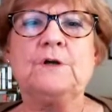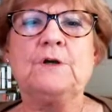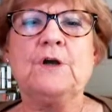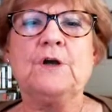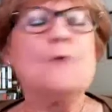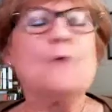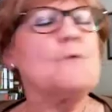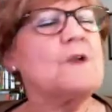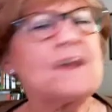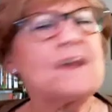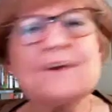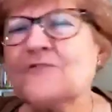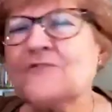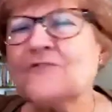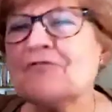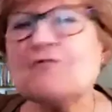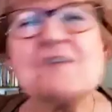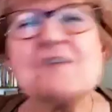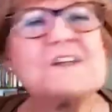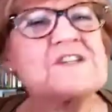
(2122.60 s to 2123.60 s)
We're not going to
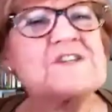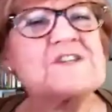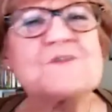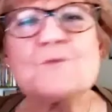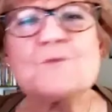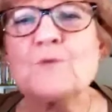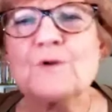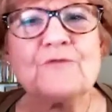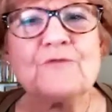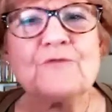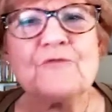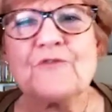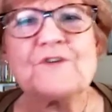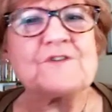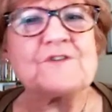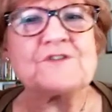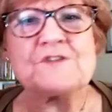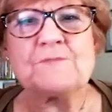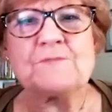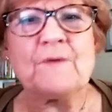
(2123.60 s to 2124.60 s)
fix the world
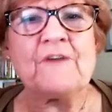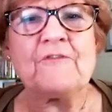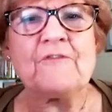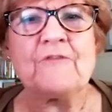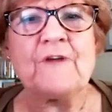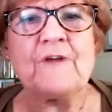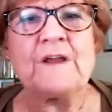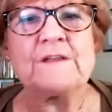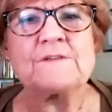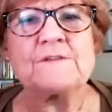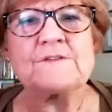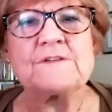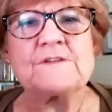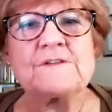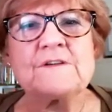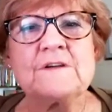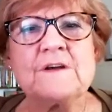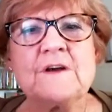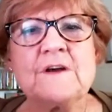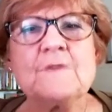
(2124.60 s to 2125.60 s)
first, my friends.
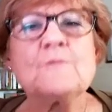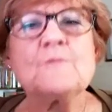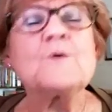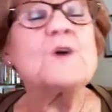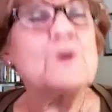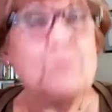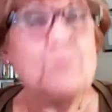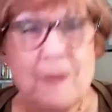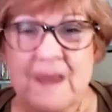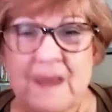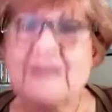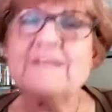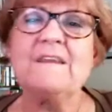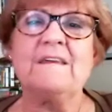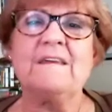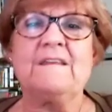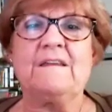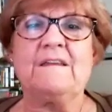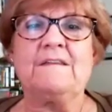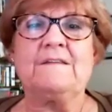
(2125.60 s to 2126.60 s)
We're going to
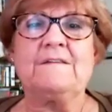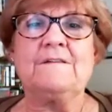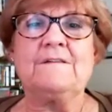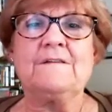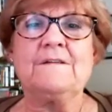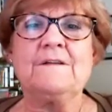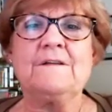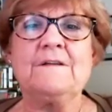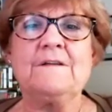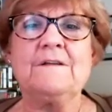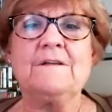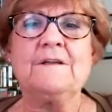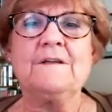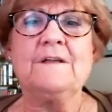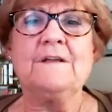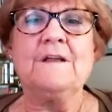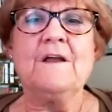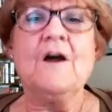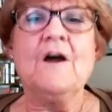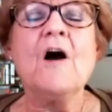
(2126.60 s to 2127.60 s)
Band-Aid it.
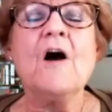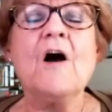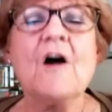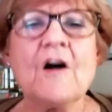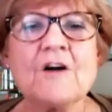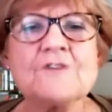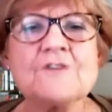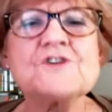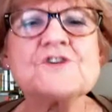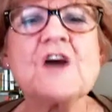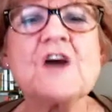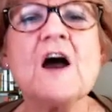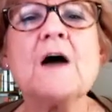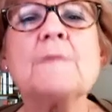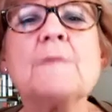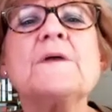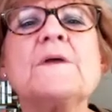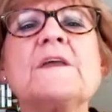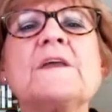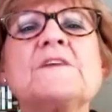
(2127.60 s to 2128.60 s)
Our
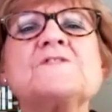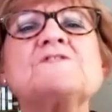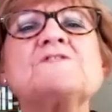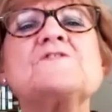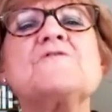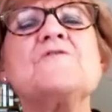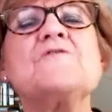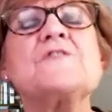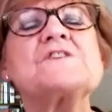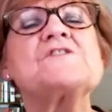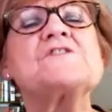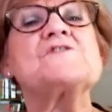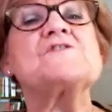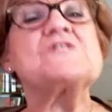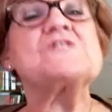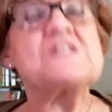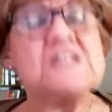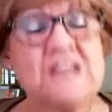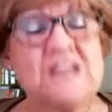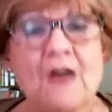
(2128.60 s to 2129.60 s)
job is to fix
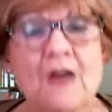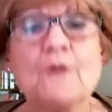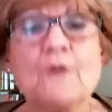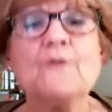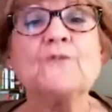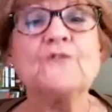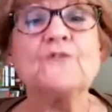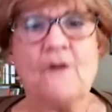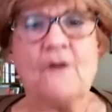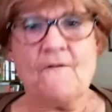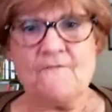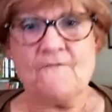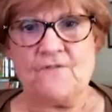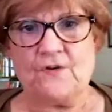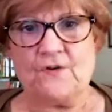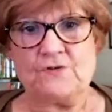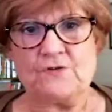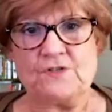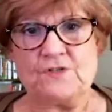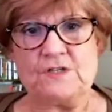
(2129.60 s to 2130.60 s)
ourselves
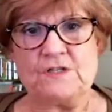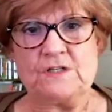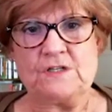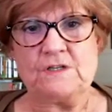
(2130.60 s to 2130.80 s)
first.